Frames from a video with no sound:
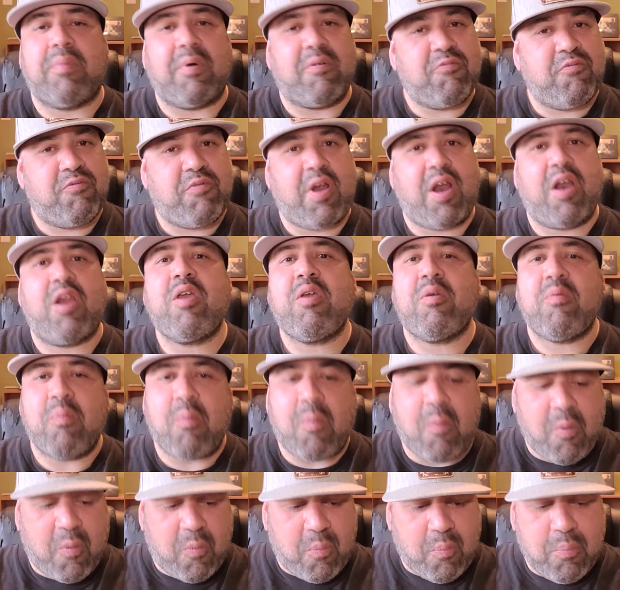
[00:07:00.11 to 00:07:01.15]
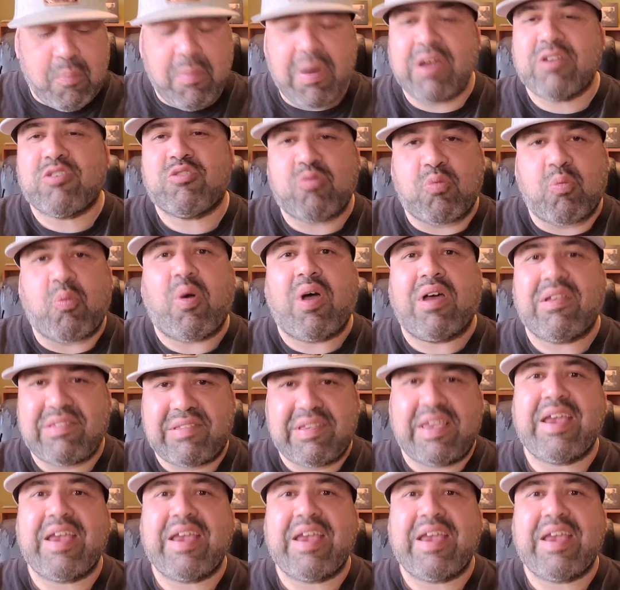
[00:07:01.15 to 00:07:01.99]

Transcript: but very much was